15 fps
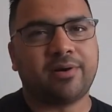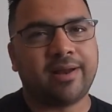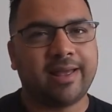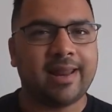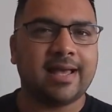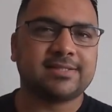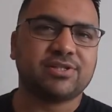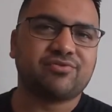It
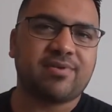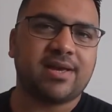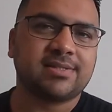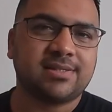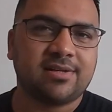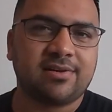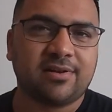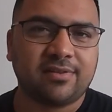hasn't
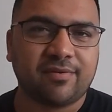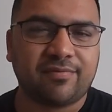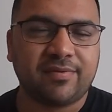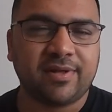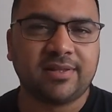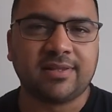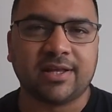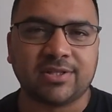translated on the
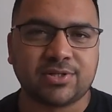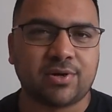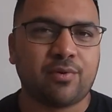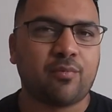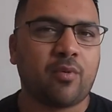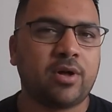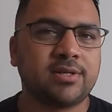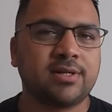field yet.
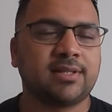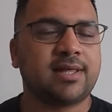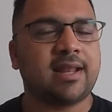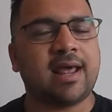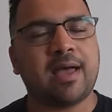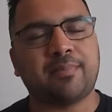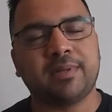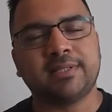So until that
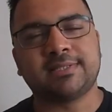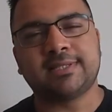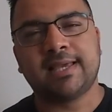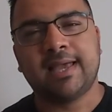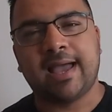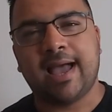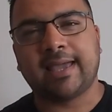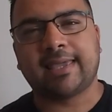happens,
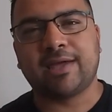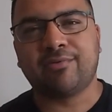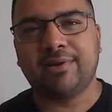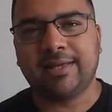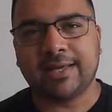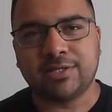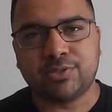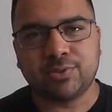I can't really
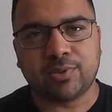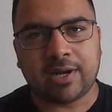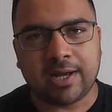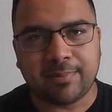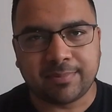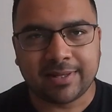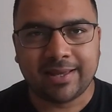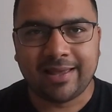get too
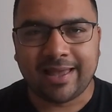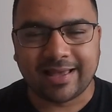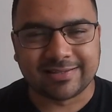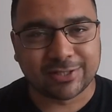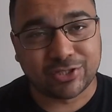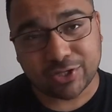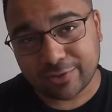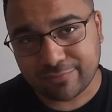hyped as
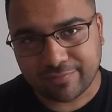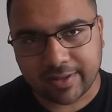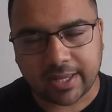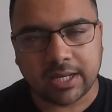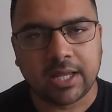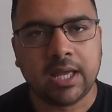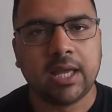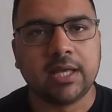a Jet fan.
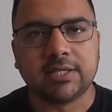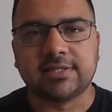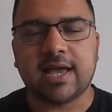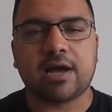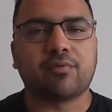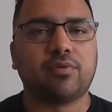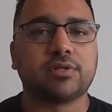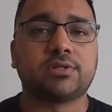
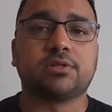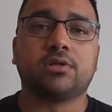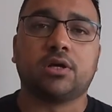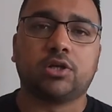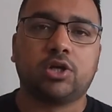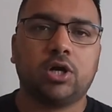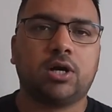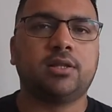Zach Wilson
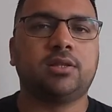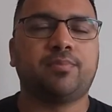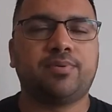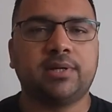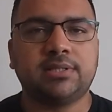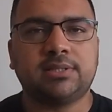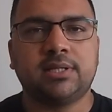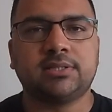looked good in the
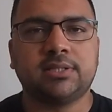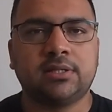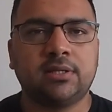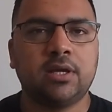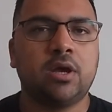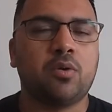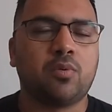preseason.